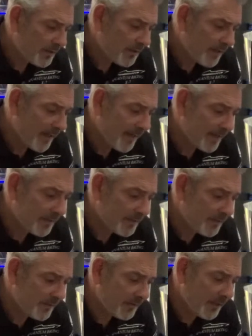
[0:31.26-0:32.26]
at
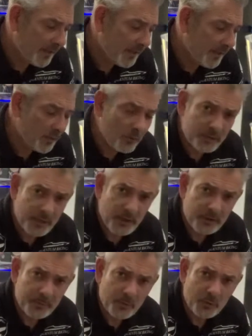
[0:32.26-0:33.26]
the Auto
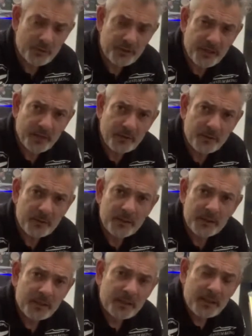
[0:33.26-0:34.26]
Sport show
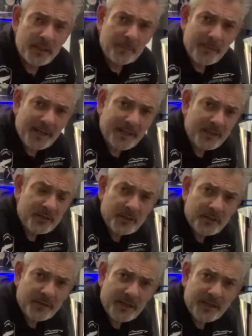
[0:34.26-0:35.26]
back in
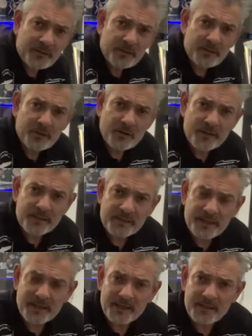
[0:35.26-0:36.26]

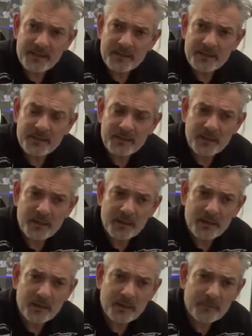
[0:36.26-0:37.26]
2019.
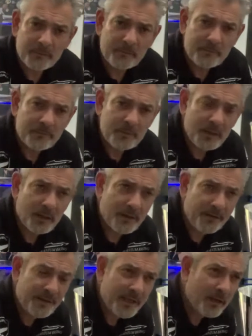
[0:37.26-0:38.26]
I
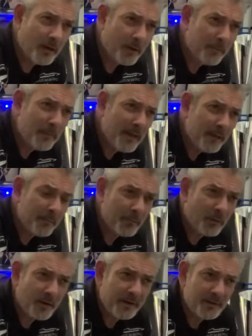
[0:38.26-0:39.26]
think I'd met them
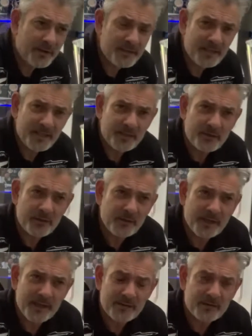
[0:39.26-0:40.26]
previously in
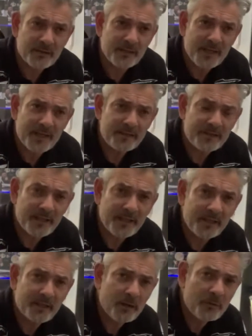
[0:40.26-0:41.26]
2018,
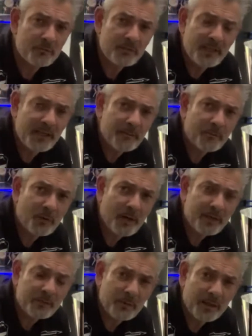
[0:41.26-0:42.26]
and I was really
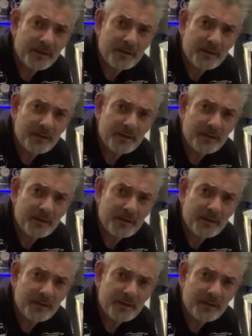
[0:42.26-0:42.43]
impressed with